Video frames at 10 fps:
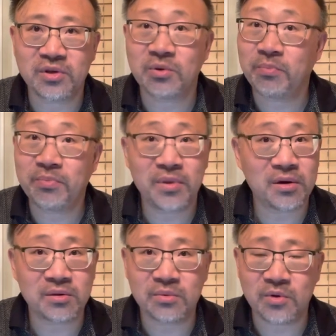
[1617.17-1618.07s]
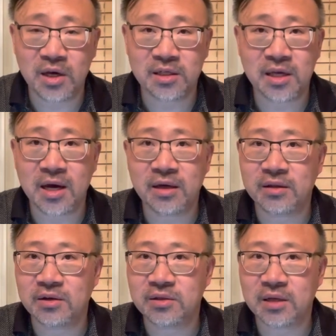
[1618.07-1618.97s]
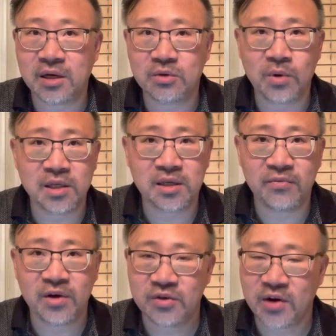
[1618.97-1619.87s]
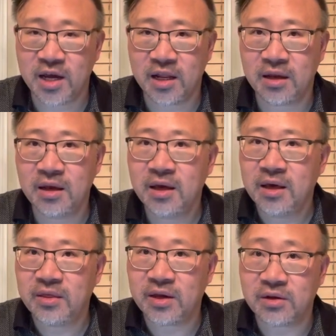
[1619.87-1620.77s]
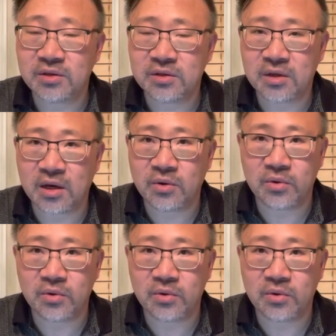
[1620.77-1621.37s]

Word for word: So there's Rieussec, there's uh, Doisy there's uh,